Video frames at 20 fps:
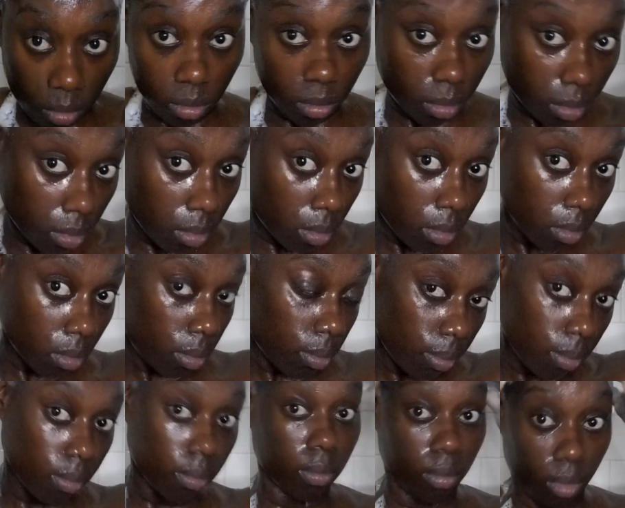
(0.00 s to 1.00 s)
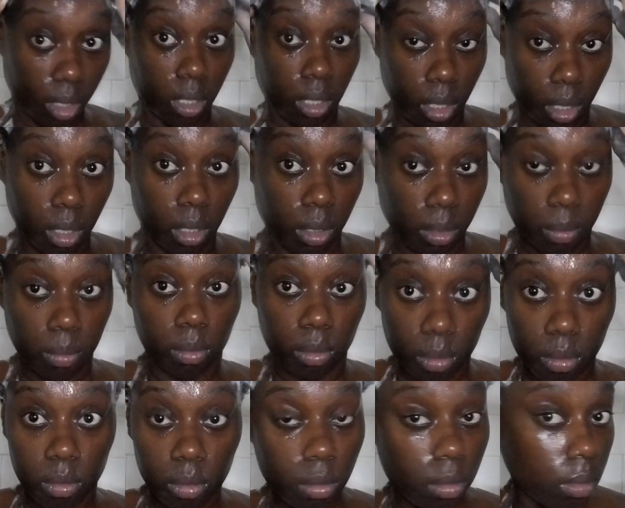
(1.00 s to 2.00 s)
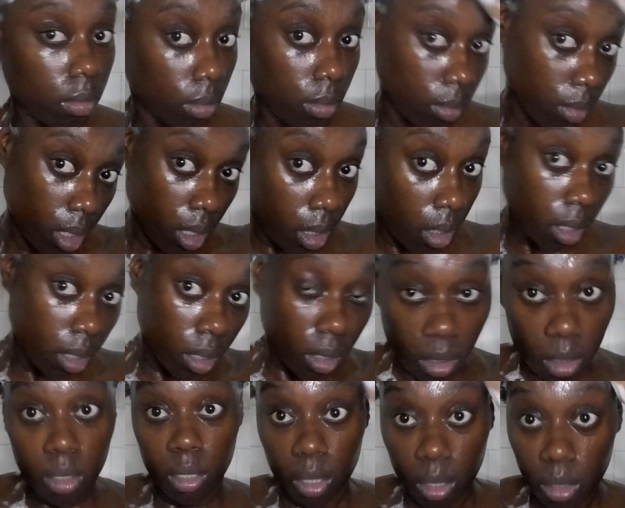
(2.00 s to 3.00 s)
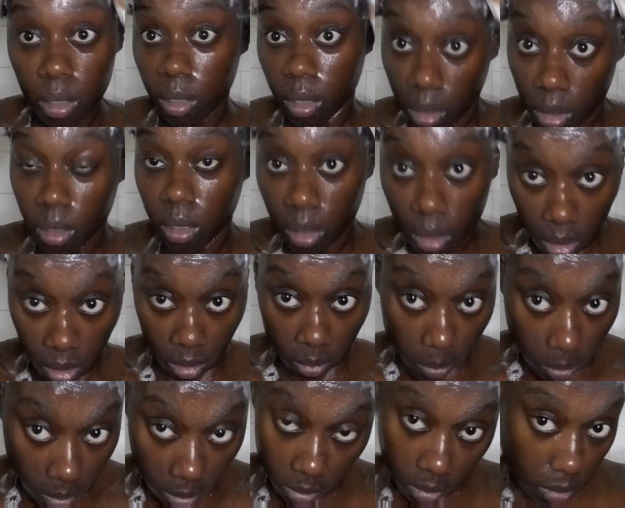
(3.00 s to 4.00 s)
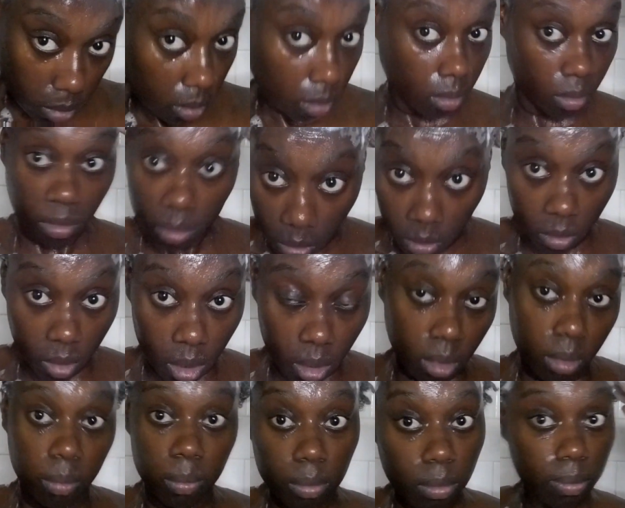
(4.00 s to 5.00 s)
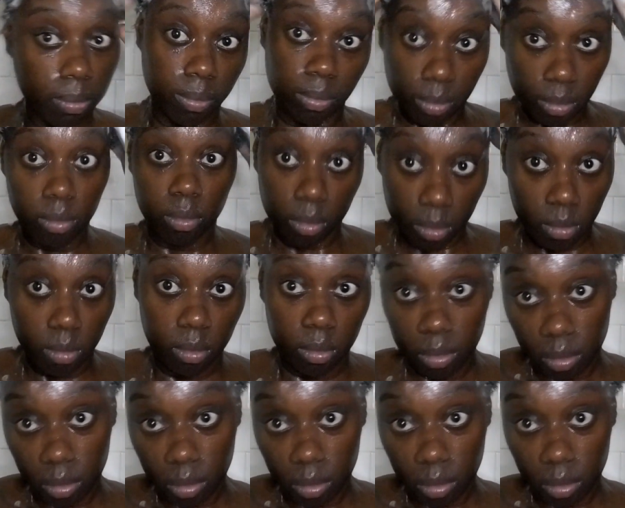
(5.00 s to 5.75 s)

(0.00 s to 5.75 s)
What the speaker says: waves with ease. Hang loose, because this salon formula infused with sea kelp and